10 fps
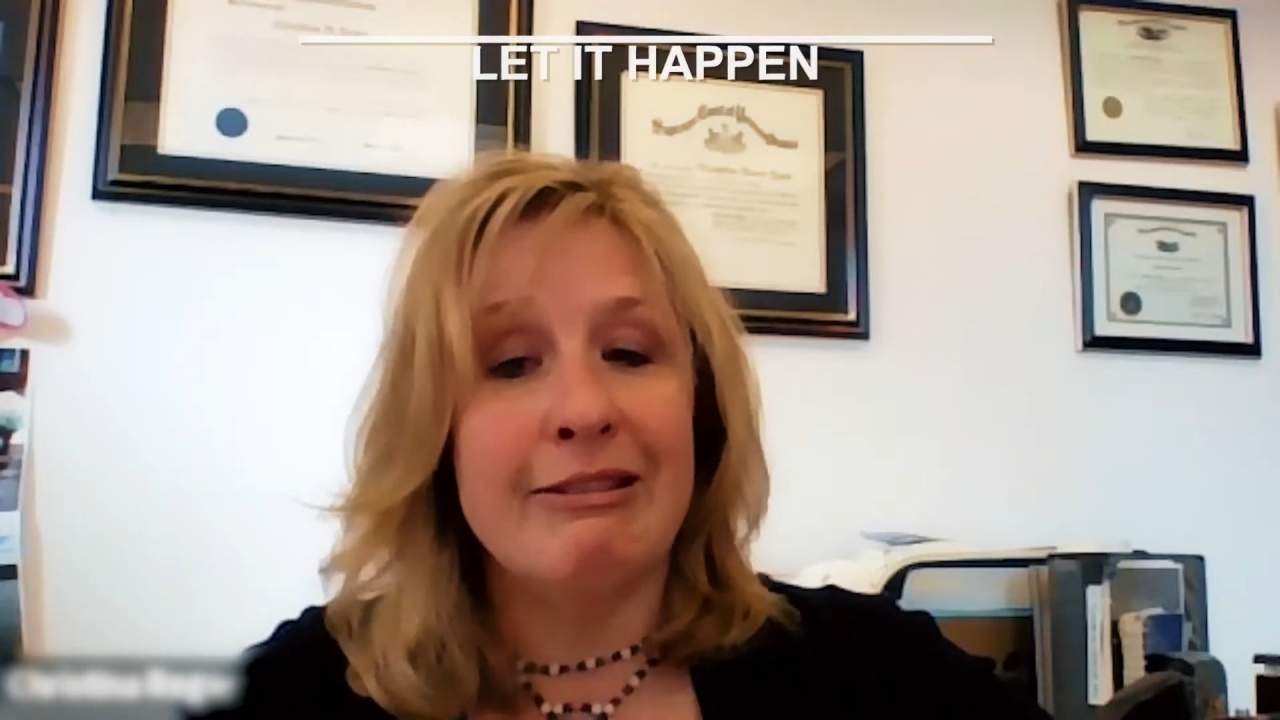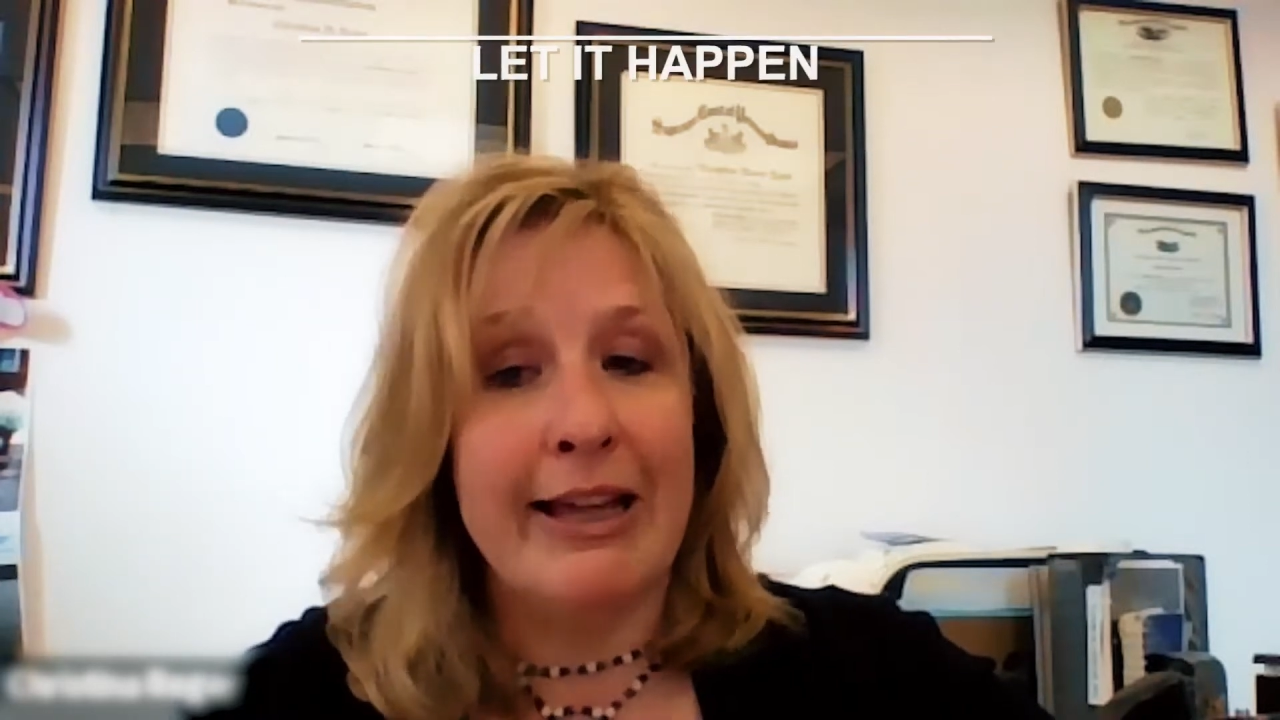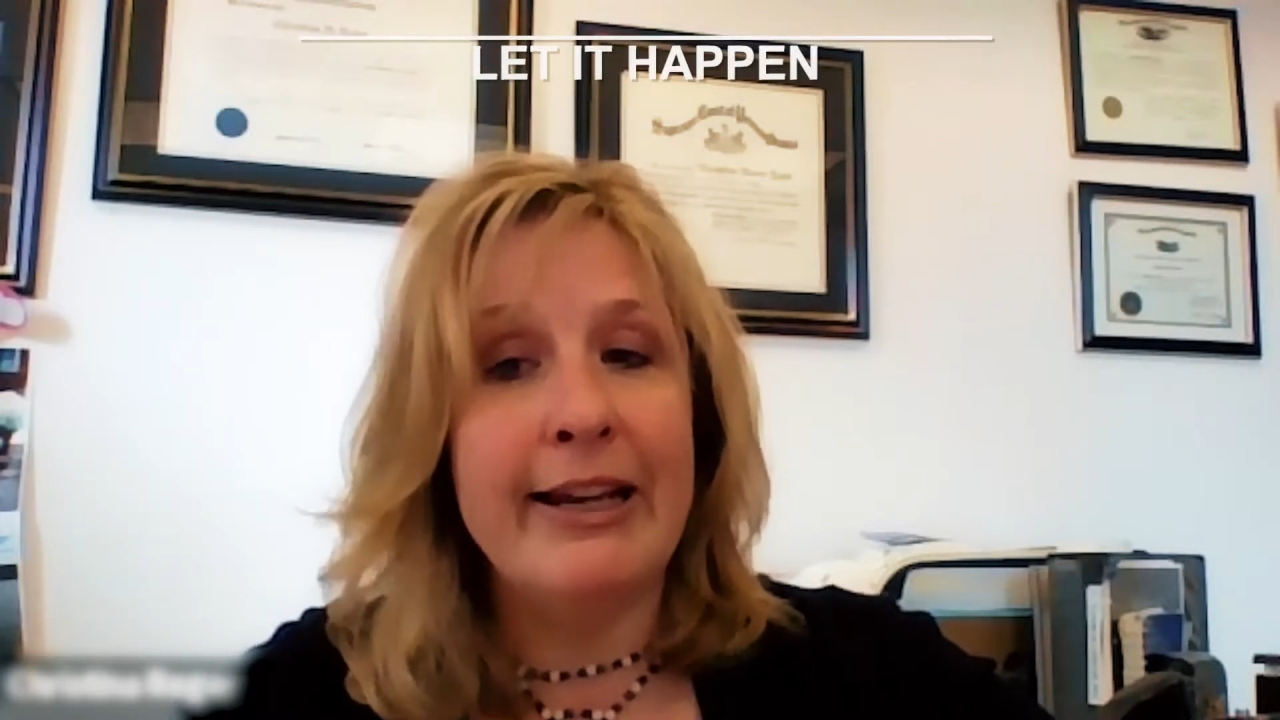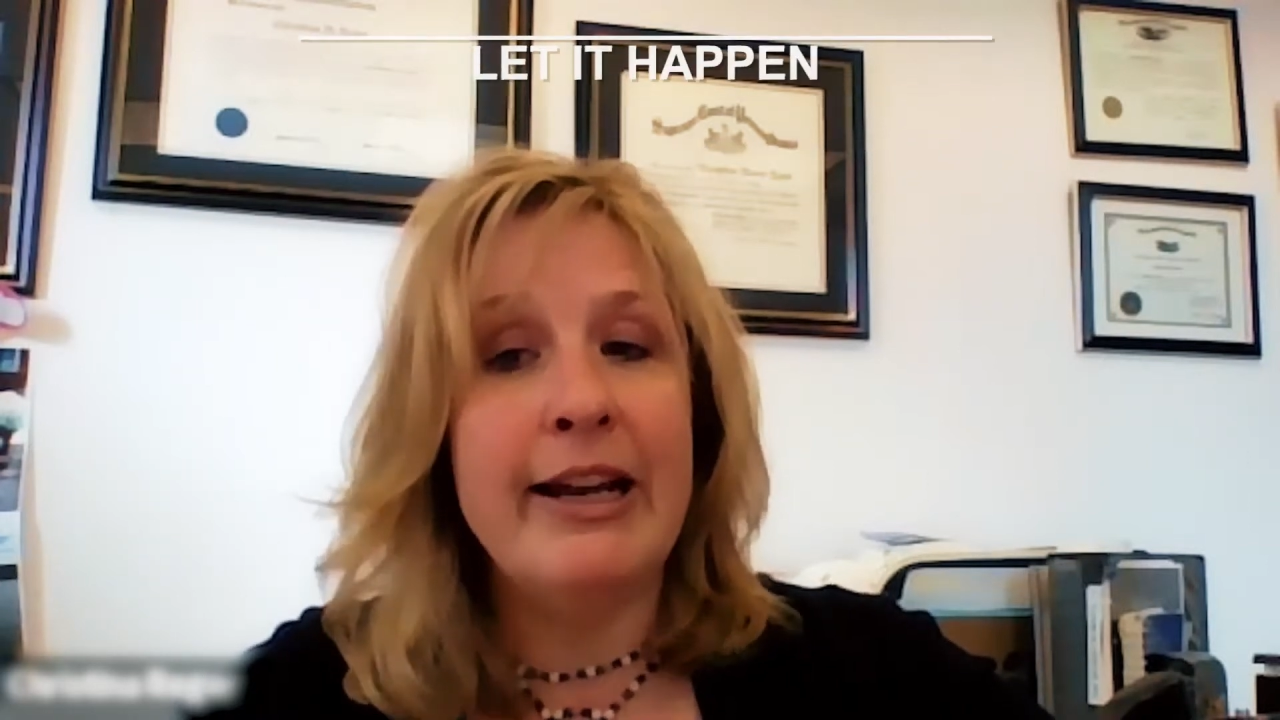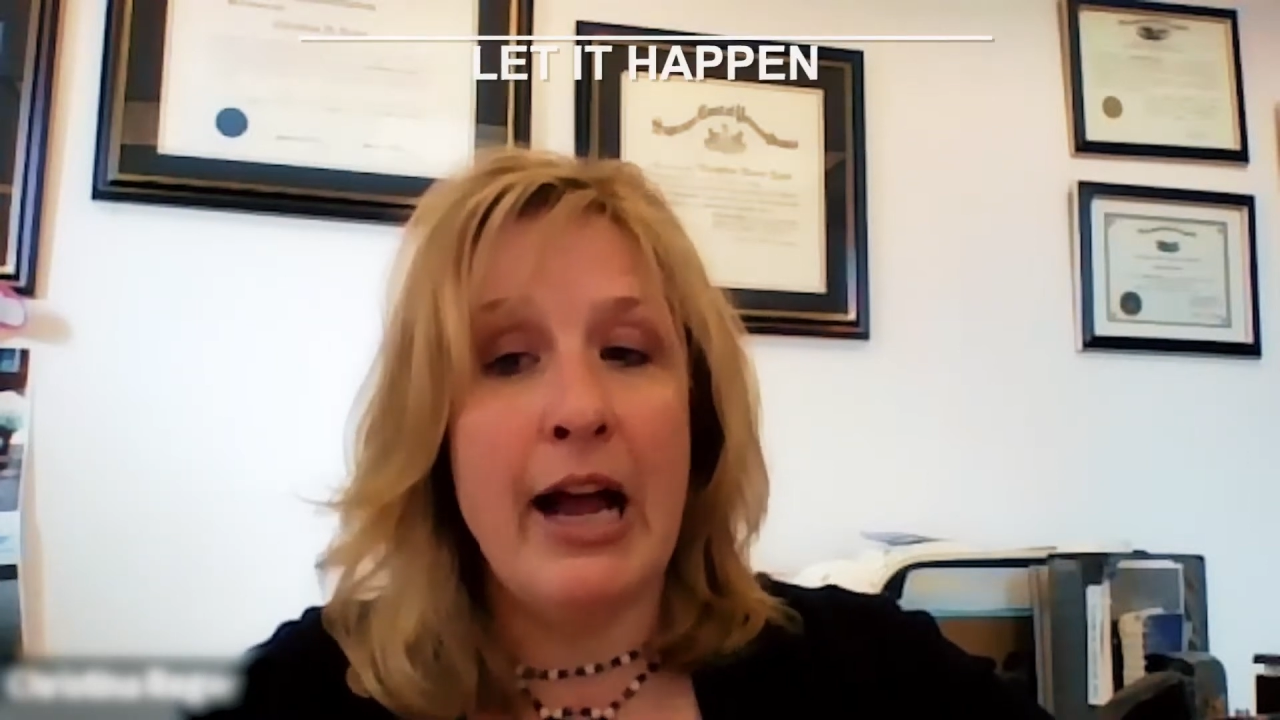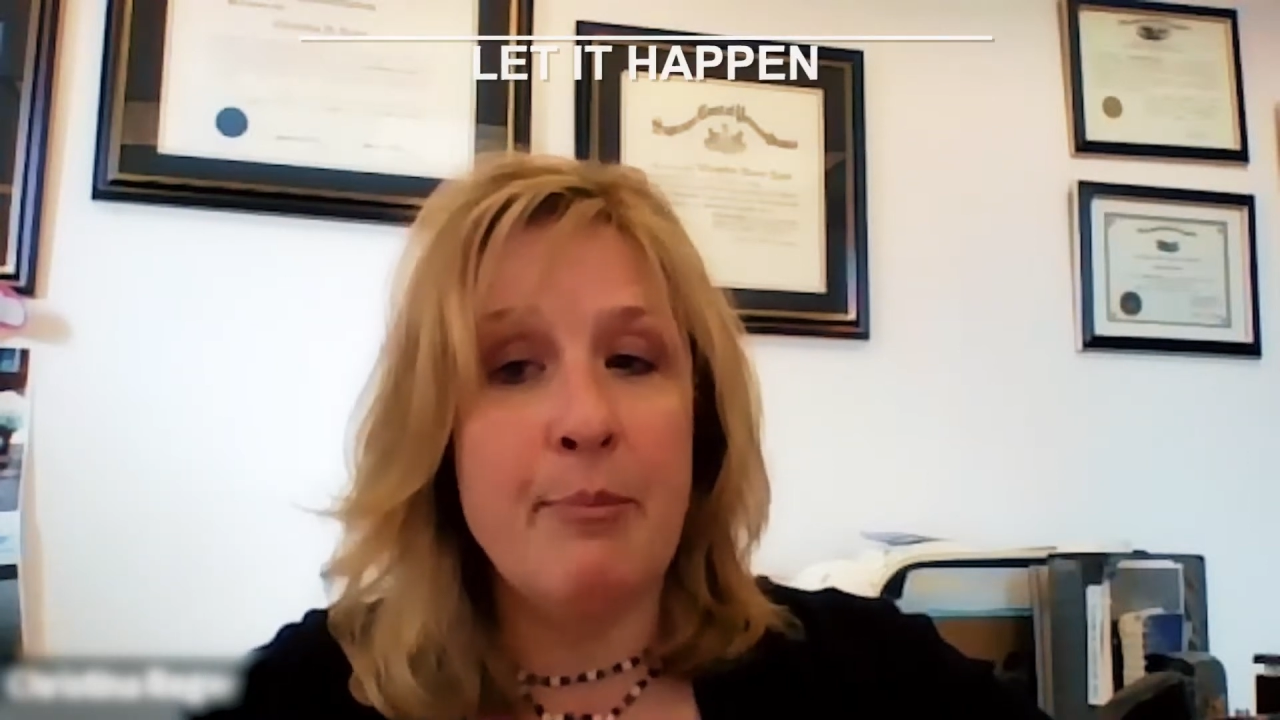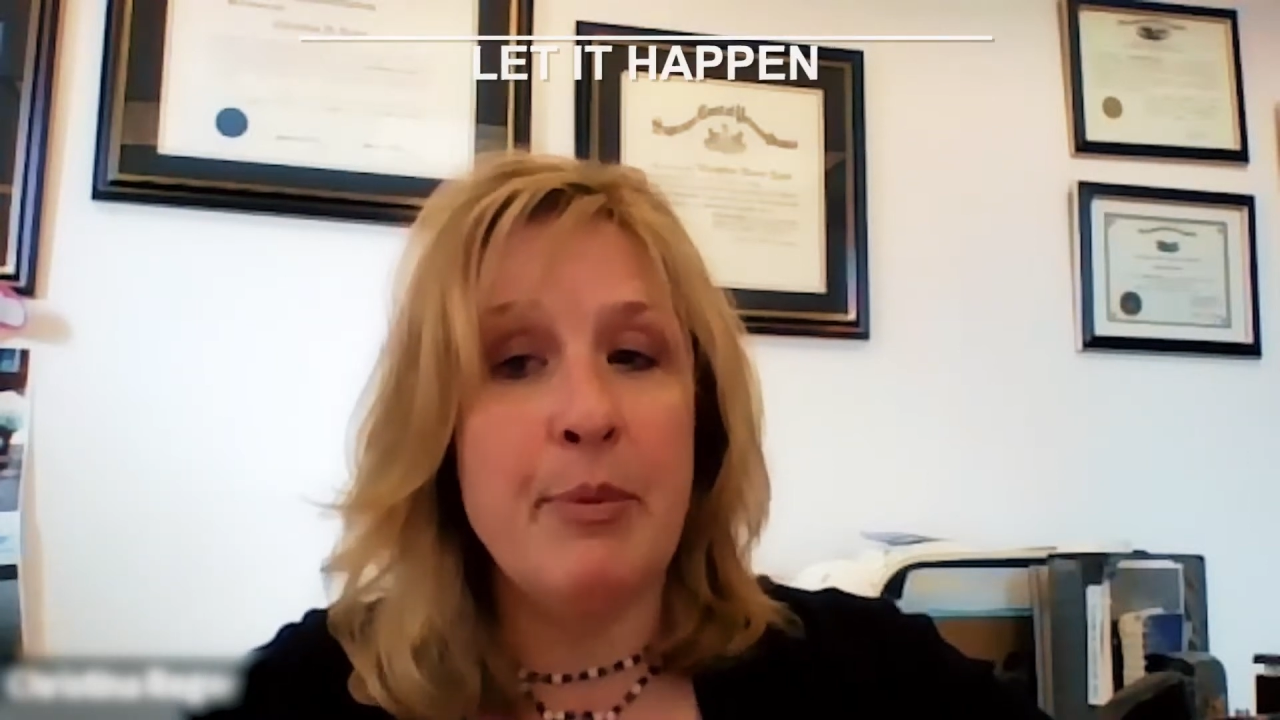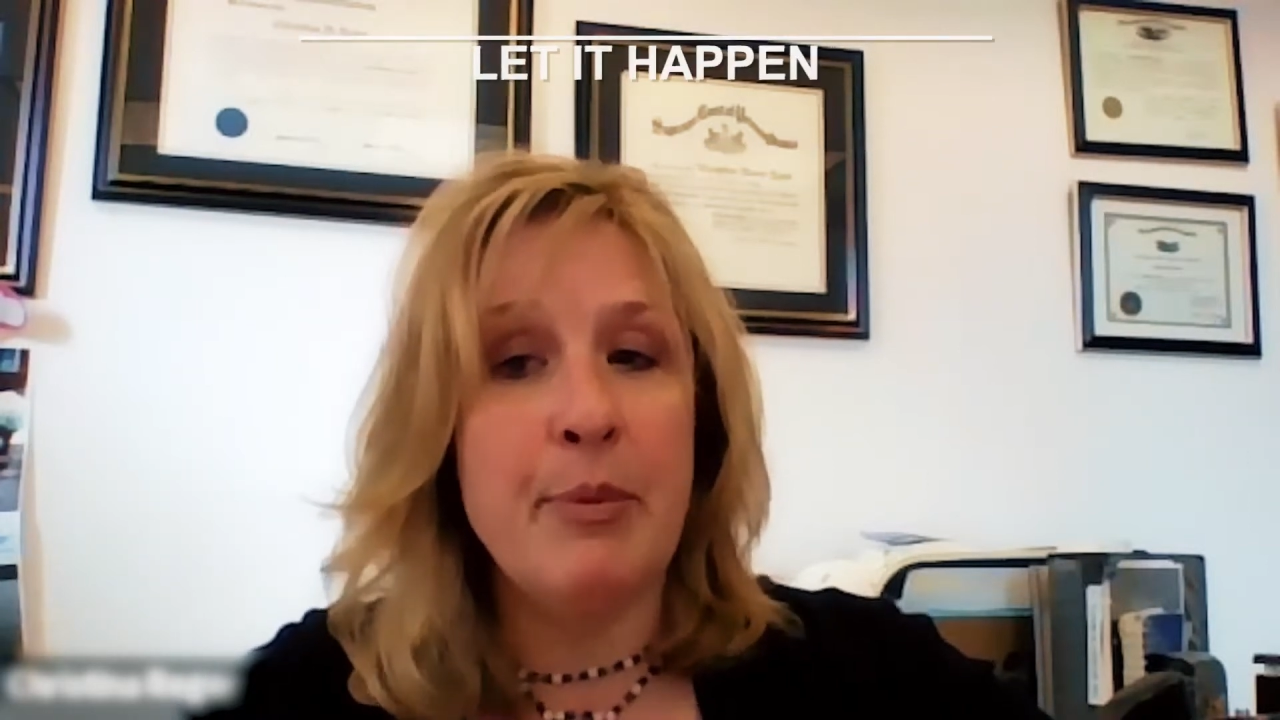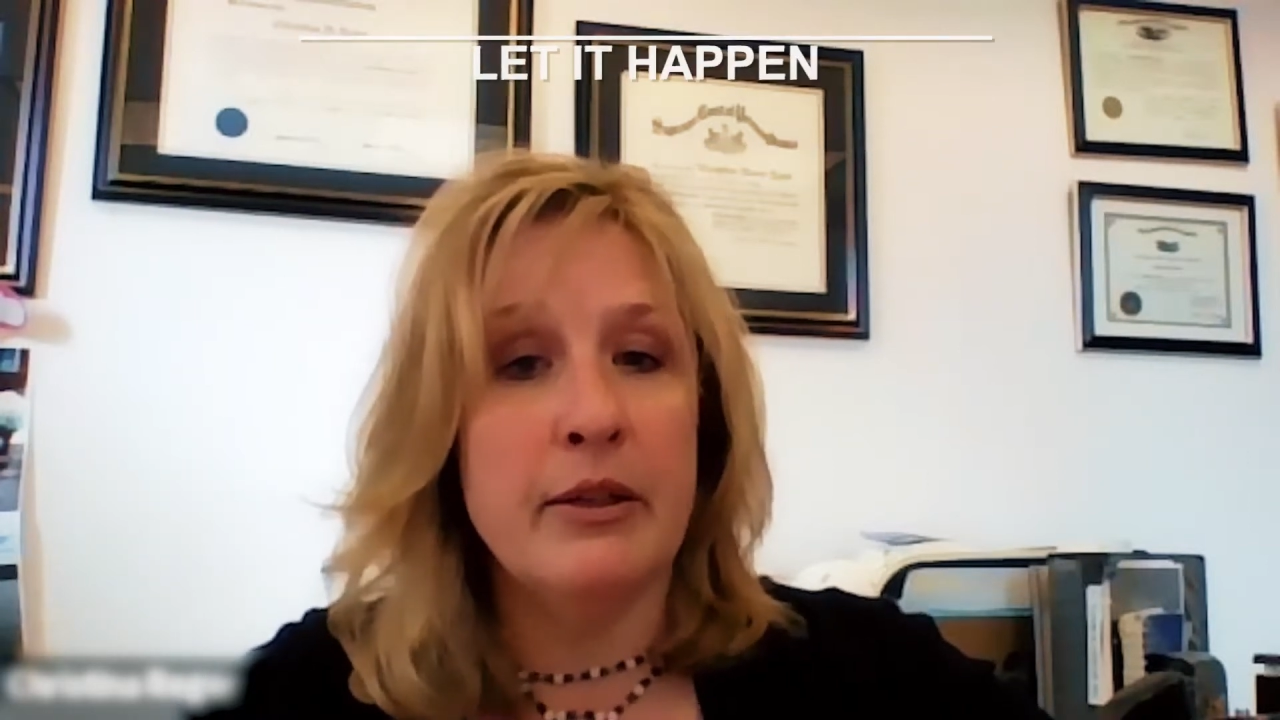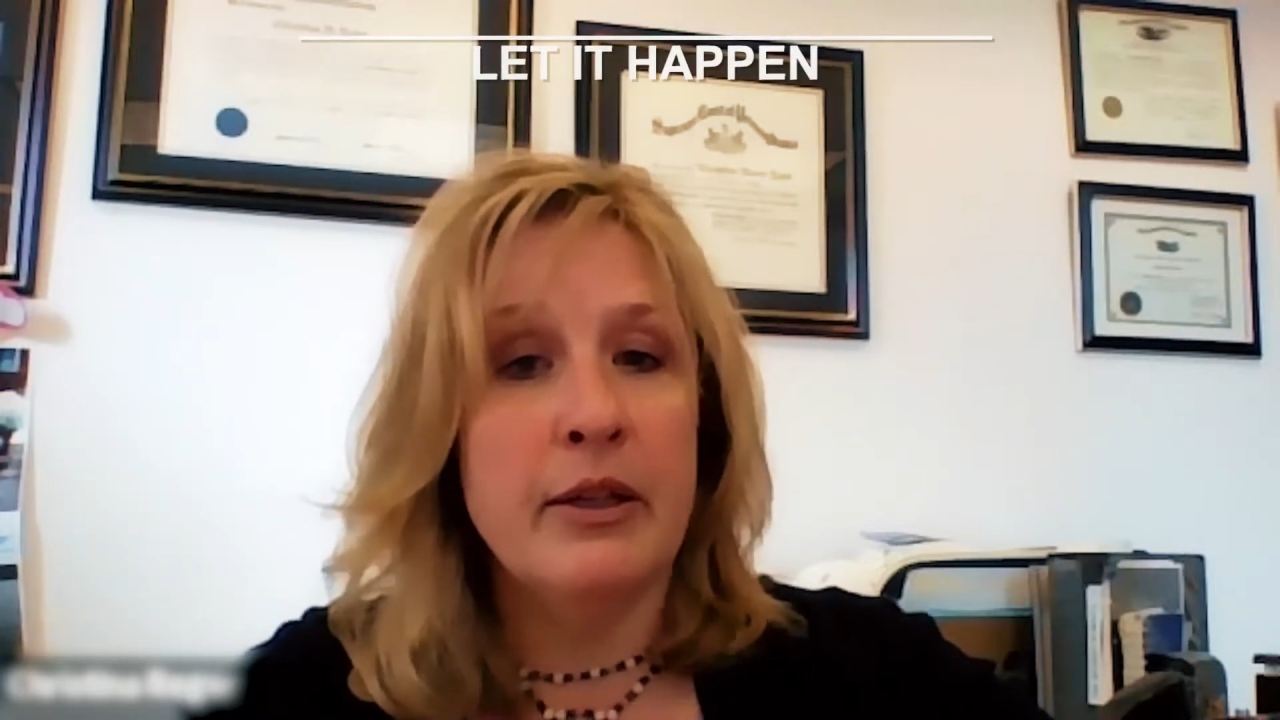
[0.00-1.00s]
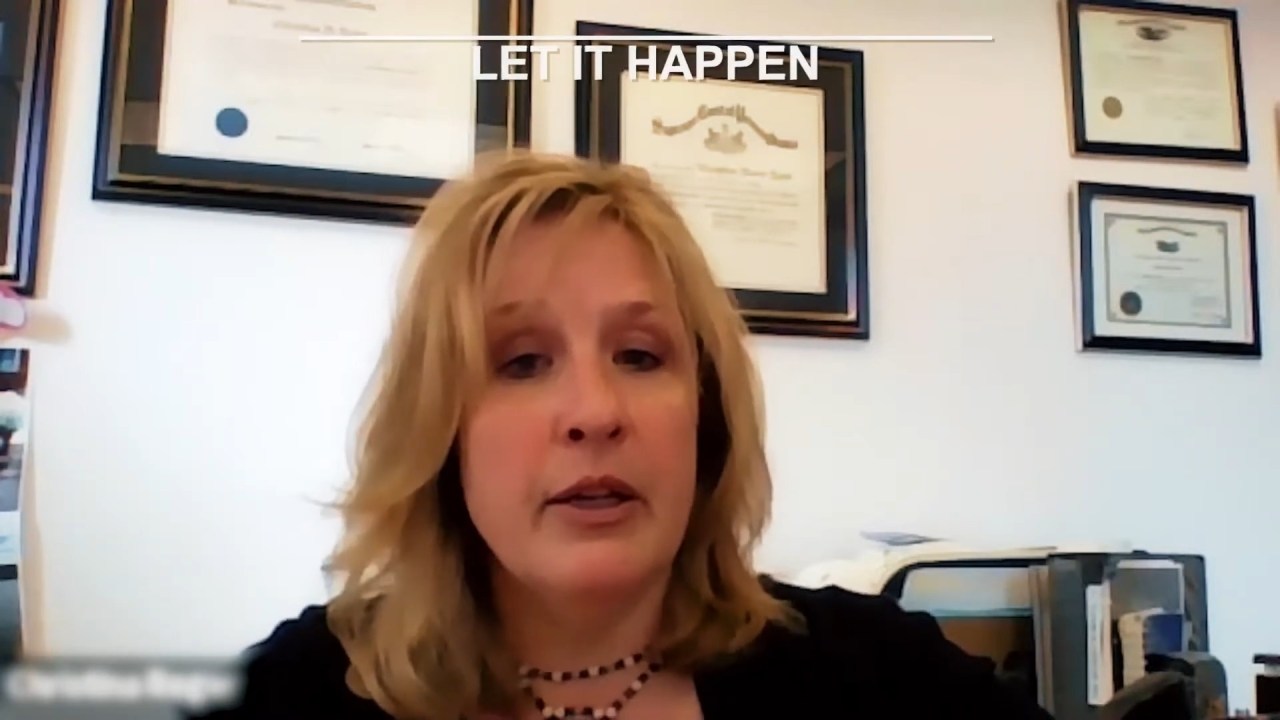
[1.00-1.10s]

let it happen.